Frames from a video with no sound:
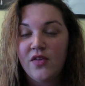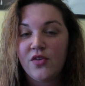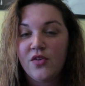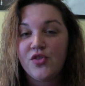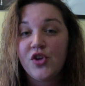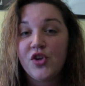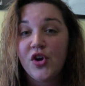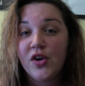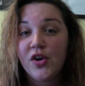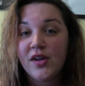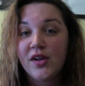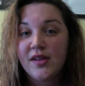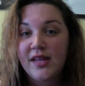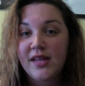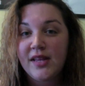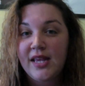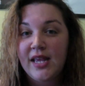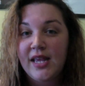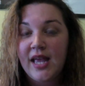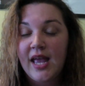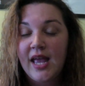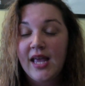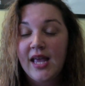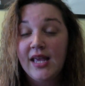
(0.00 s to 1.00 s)
There's
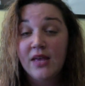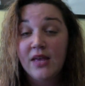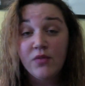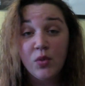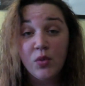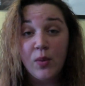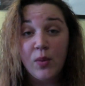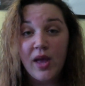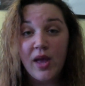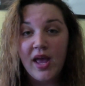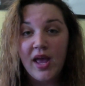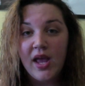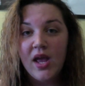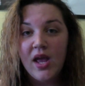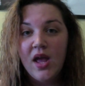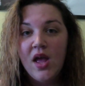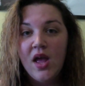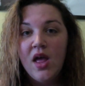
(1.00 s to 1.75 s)
currently a giveaway